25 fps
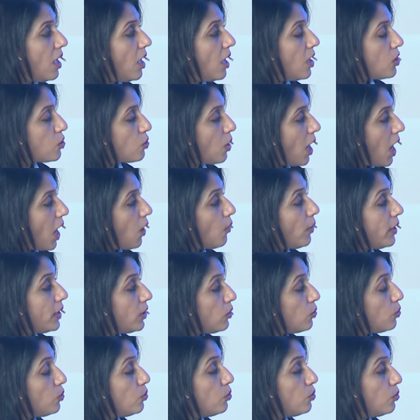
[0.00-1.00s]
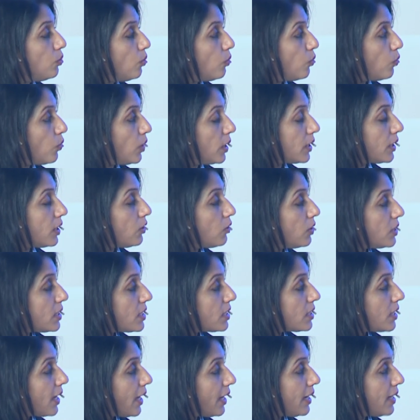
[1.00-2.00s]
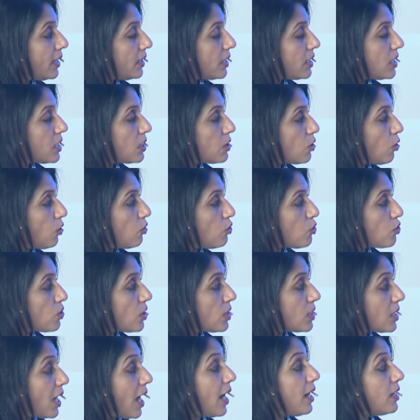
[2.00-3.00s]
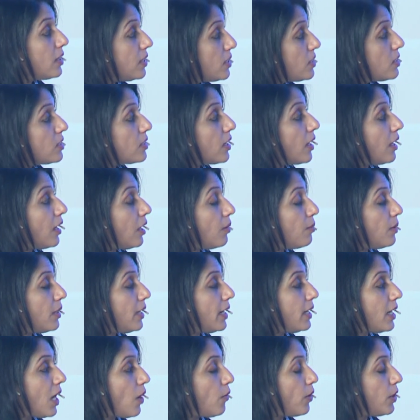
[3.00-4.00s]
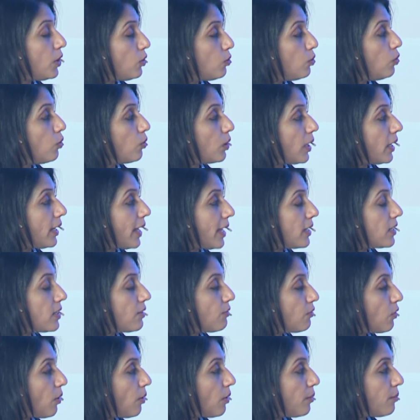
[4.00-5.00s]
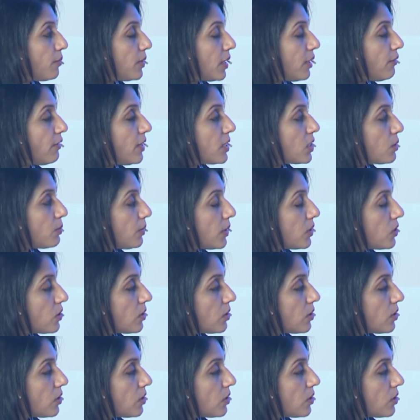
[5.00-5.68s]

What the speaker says: So how are you working on scaling these solutions? Are these scalable, and how are you looking at it from investment?